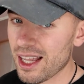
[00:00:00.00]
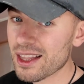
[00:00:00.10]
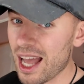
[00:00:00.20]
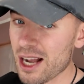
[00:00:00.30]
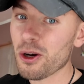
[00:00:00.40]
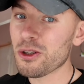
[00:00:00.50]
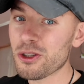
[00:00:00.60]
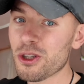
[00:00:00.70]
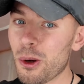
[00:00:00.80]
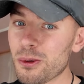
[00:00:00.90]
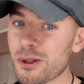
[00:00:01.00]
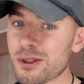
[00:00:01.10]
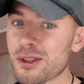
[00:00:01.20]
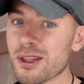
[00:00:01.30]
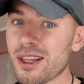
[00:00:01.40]
that got your
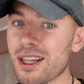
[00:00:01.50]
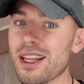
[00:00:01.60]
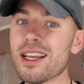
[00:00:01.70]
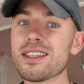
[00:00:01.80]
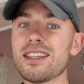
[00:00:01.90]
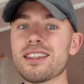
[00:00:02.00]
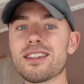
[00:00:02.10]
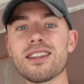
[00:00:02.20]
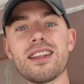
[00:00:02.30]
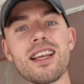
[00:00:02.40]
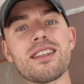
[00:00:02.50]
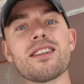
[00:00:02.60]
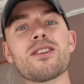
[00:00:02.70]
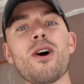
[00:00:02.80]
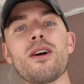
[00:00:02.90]
shoulders. This is
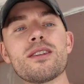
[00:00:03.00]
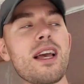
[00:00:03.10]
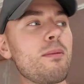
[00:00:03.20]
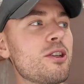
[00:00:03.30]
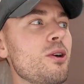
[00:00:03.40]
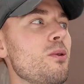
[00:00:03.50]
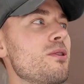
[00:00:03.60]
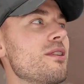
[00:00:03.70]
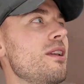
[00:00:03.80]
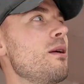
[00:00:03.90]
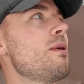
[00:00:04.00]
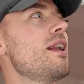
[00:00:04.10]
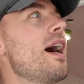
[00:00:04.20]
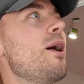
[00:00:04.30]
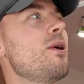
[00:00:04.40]
starting to get my shoulders a little
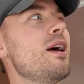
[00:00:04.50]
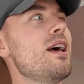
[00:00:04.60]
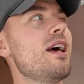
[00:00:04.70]
bit now,